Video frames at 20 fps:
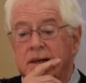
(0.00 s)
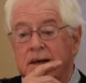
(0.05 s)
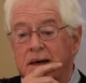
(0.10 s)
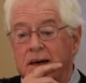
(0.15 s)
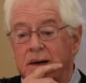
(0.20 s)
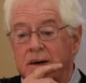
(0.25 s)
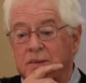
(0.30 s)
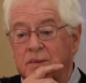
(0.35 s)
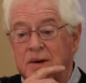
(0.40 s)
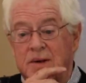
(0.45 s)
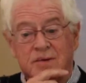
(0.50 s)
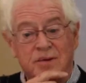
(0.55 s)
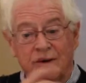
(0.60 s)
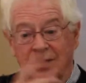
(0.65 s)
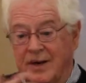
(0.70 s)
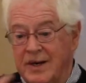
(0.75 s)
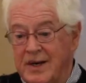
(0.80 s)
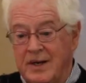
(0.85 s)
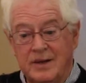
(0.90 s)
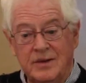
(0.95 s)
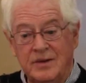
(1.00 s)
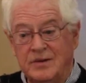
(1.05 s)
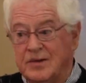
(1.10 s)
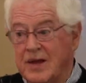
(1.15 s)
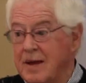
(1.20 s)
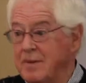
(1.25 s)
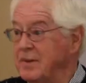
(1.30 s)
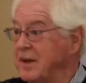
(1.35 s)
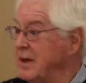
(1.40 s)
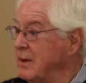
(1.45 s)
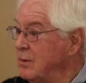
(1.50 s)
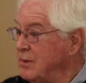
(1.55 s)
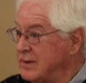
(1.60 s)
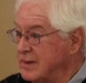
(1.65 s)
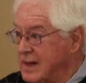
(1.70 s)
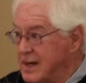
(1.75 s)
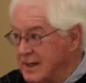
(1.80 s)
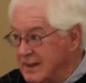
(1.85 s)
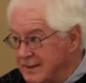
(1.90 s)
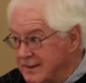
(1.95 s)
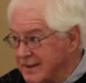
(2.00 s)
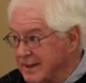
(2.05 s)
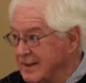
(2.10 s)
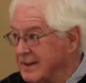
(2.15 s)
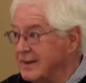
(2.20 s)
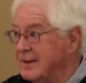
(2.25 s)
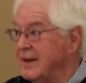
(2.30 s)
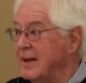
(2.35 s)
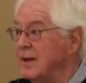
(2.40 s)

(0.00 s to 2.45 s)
We certainly did the same thing in Wisconsin.